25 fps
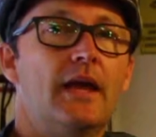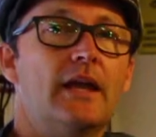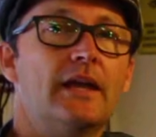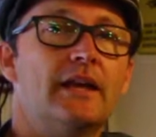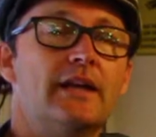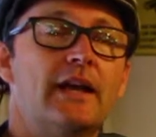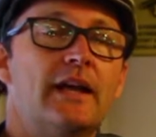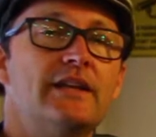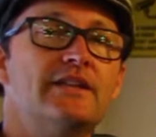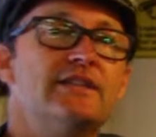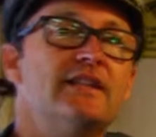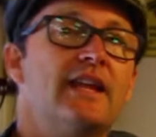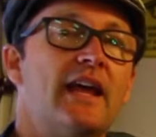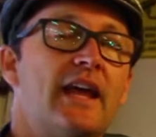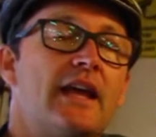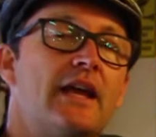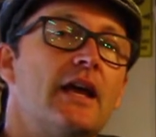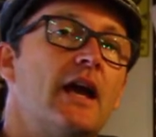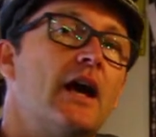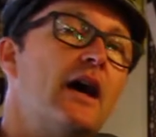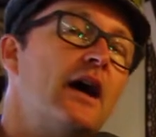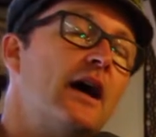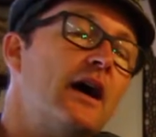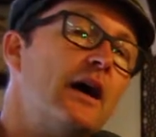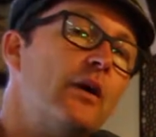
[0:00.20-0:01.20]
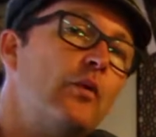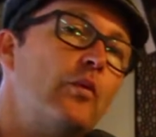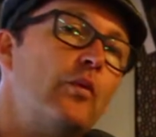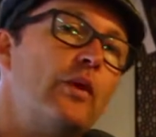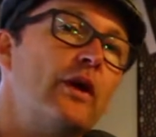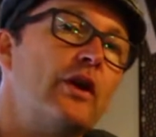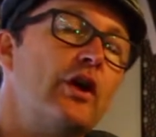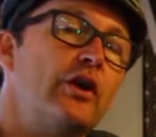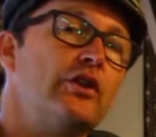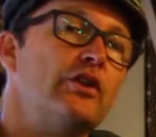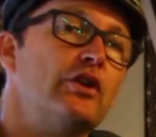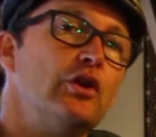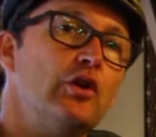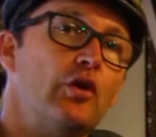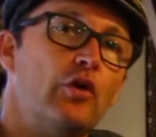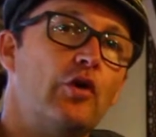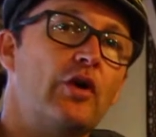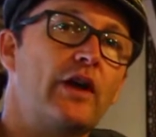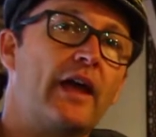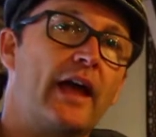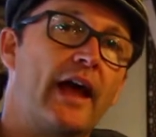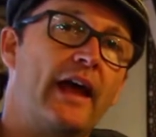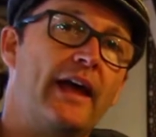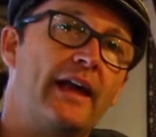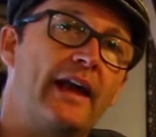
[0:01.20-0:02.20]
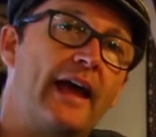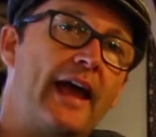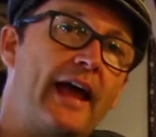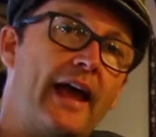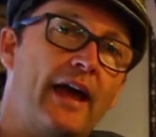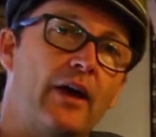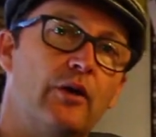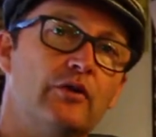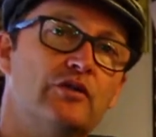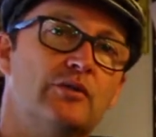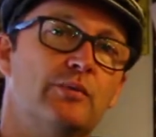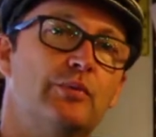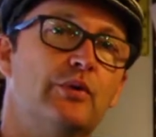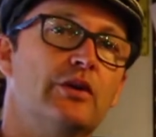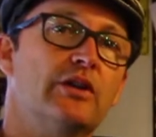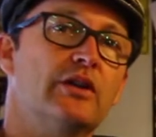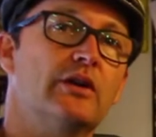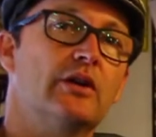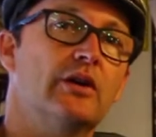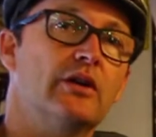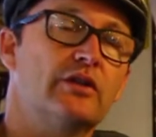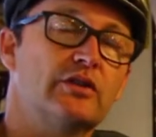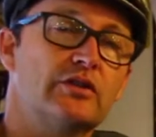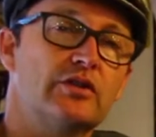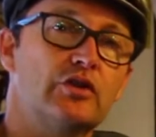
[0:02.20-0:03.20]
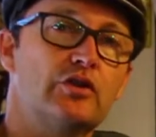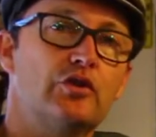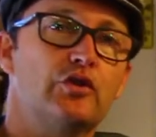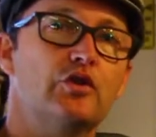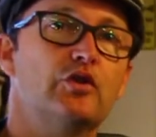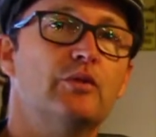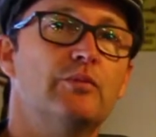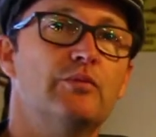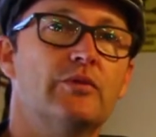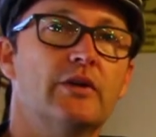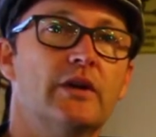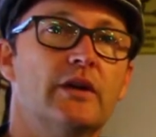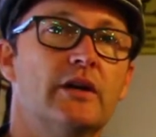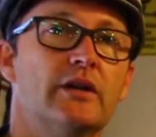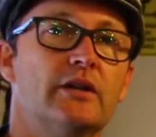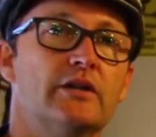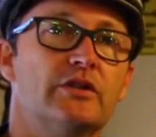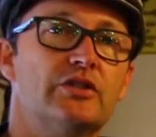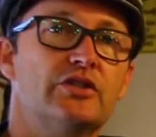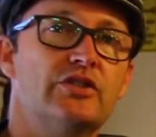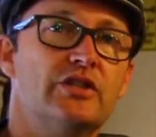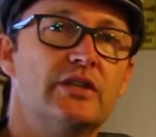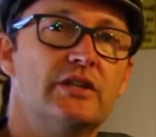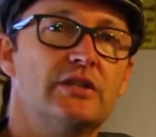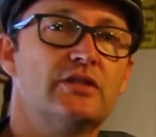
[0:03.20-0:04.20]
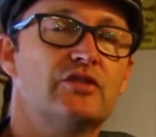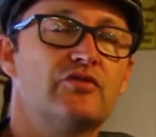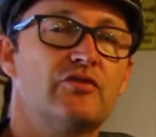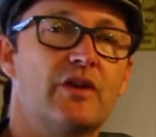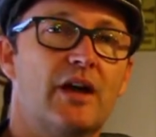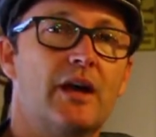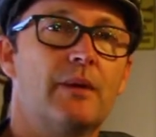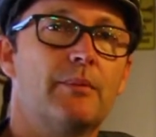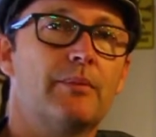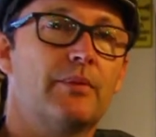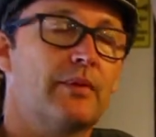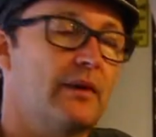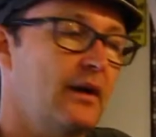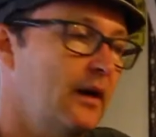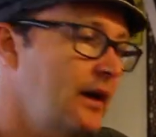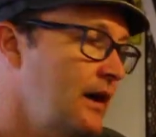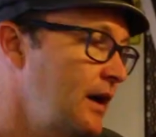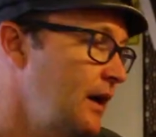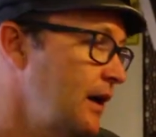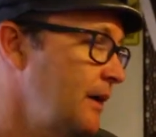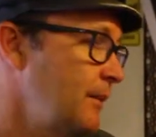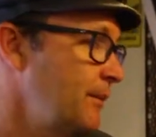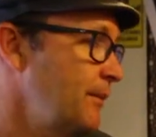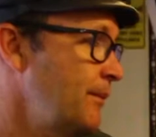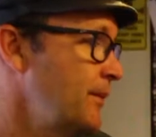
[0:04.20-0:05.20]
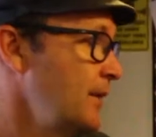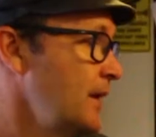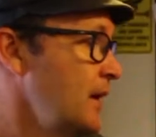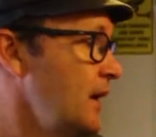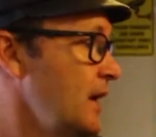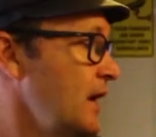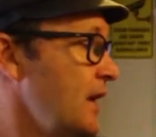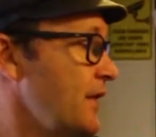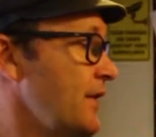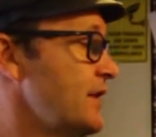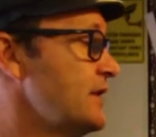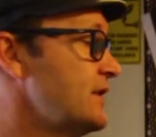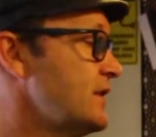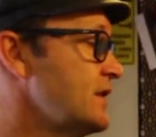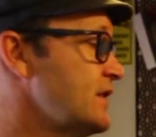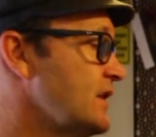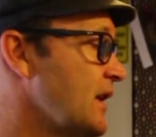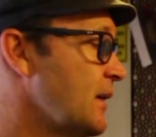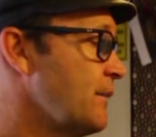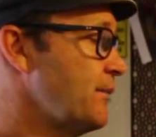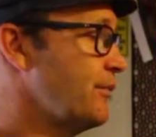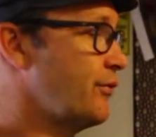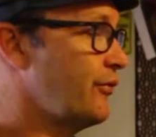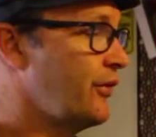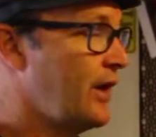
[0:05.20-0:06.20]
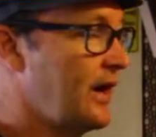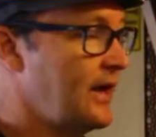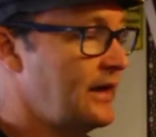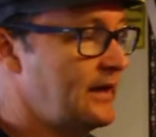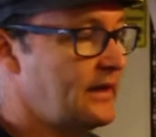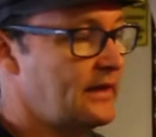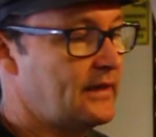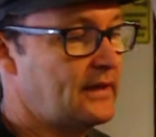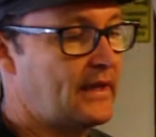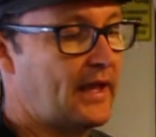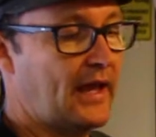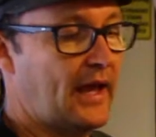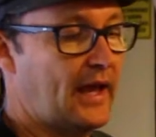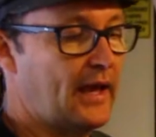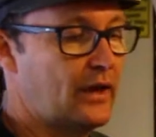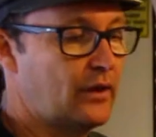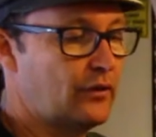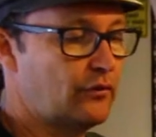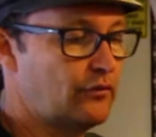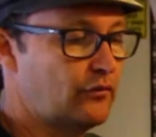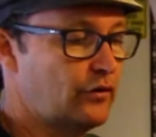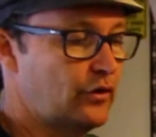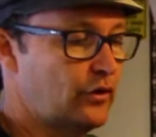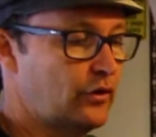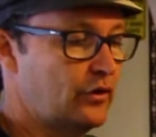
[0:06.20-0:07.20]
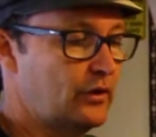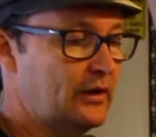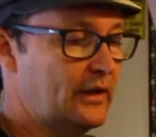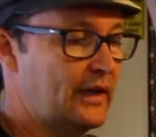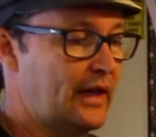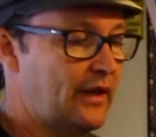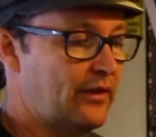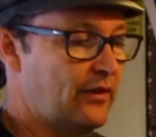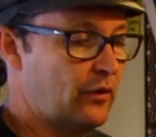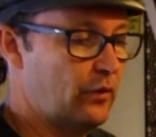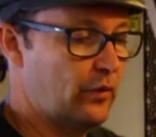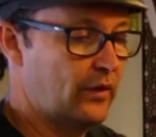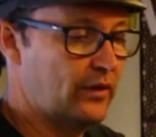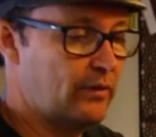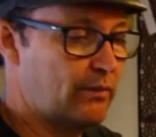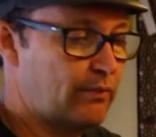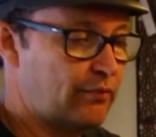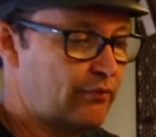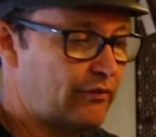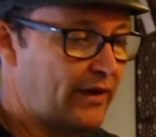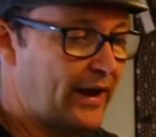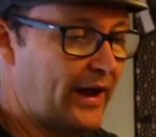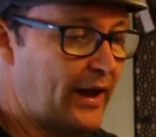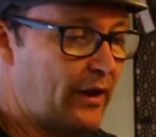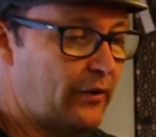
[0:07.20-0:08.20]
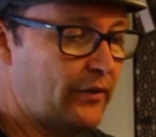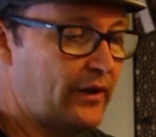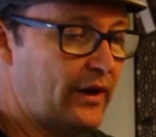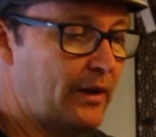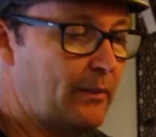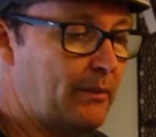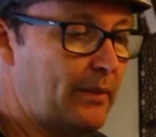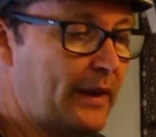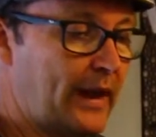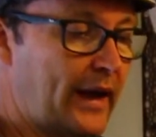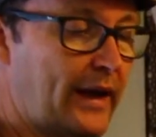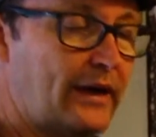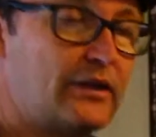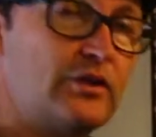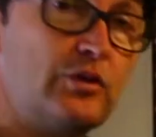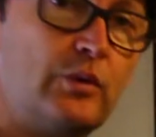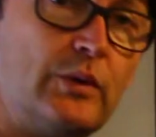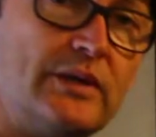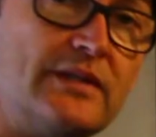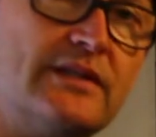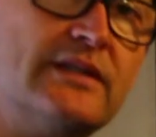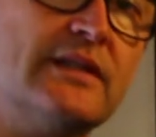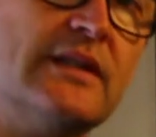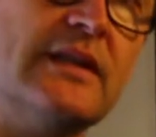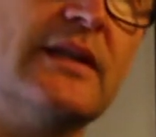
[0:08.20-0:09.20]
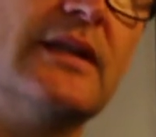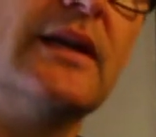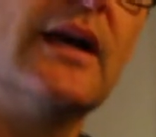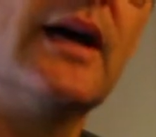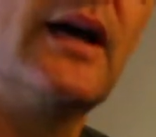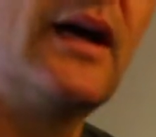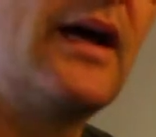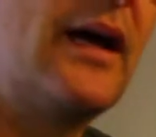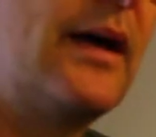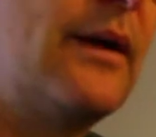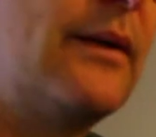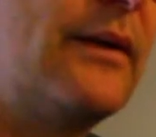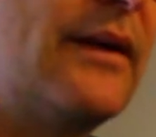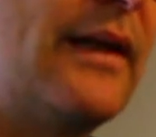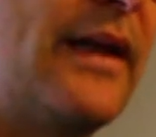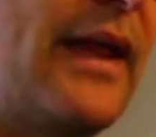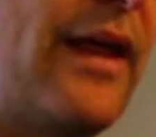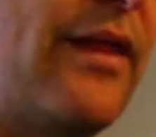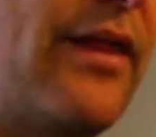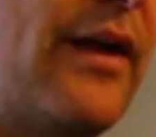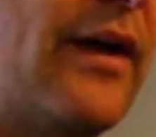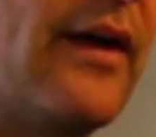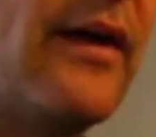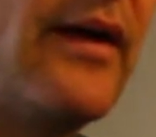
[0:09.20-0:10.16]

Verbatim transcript: G'day, today uh, we're going to look at how to put a, Akubra chin strap. Um, this is a braided kangaroo leather with brown and black twisted uh, leather